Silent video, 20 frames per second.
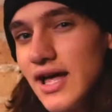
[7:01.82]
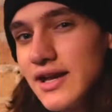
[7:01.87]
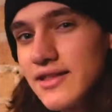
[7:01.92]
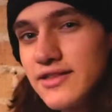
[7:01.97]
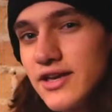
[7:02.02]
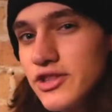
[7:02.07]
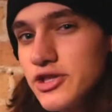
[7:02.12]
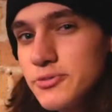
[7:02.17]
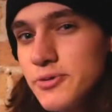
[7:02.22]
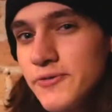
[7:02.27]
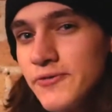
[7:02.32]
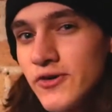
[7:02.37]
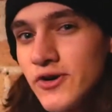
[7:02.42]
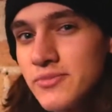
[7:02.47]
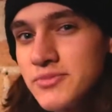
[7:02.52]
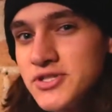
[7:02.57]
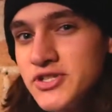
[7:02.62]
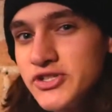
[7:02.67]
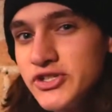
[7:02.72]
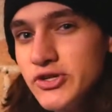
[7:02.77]
of the other
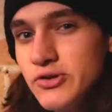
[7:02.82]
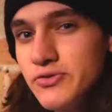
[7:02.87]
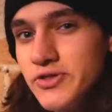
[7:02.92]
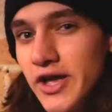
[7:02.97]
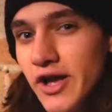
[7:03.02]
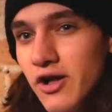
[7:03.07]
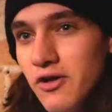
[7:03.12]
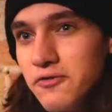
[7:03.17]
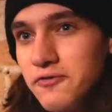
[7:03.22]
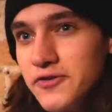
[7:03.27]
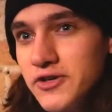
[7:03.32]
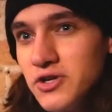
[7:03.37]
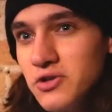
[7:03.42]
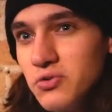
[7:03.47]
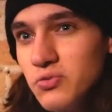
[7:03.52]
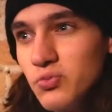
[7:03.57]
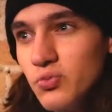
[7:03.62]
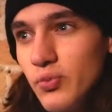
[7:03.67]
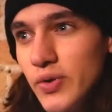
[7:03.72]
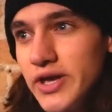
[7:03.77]
performances too, they all feel
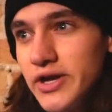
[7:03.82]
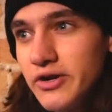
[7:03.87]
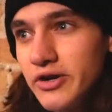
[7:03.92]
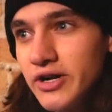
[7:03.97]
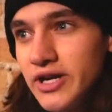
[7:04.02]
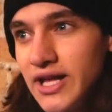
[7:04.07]
weird,